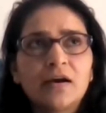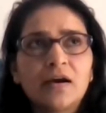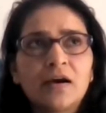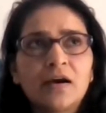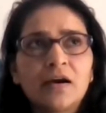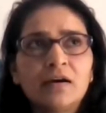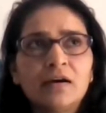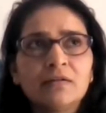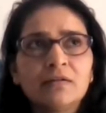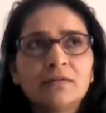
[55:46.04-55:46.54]

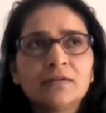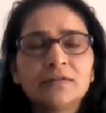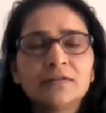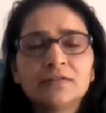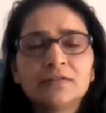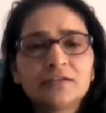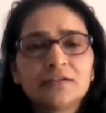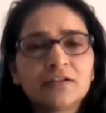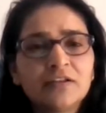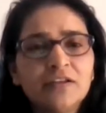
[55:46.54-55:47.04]
uh,
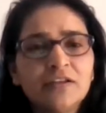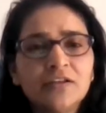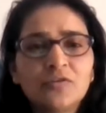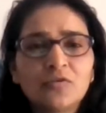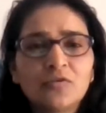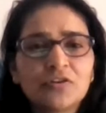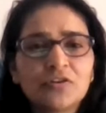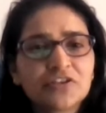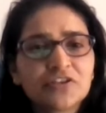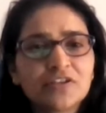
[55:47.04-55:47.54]
three
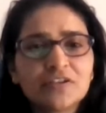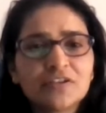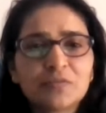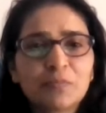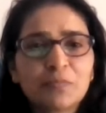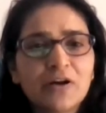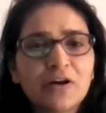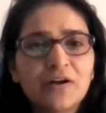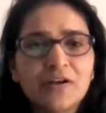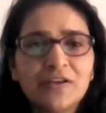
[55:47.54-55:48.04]
questions
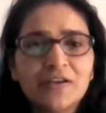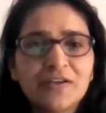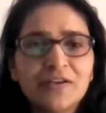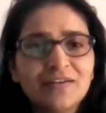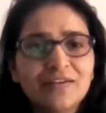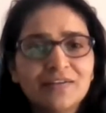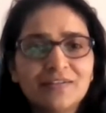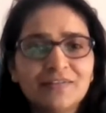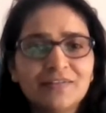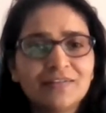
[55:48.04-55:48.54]
per day.